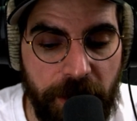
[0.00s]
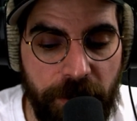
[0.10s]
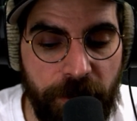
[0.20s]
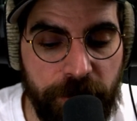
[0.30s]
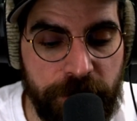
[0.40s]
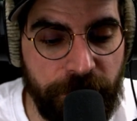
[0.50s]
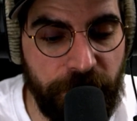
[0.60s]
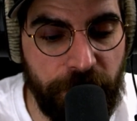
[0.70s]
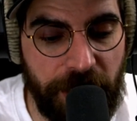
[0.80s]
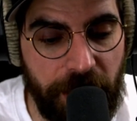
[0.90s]
Those of
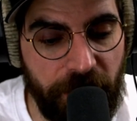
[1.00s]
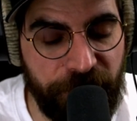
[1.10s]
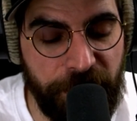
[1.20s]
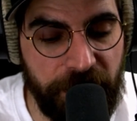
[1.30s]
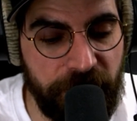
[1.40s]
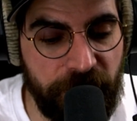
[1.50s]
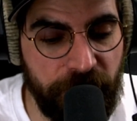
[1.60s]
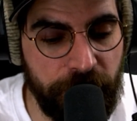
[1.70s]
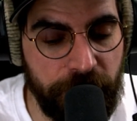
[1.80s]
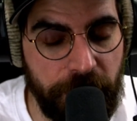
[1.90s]
you that love Payday
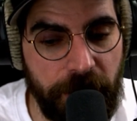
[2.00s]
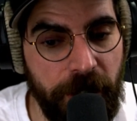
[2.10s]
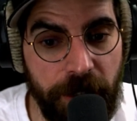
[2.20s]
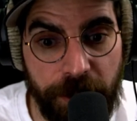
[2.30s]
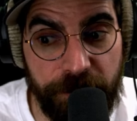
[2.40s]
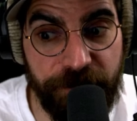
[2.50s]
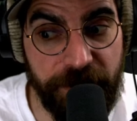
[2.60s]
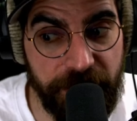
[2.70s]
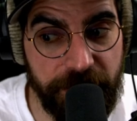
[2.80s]
2 loved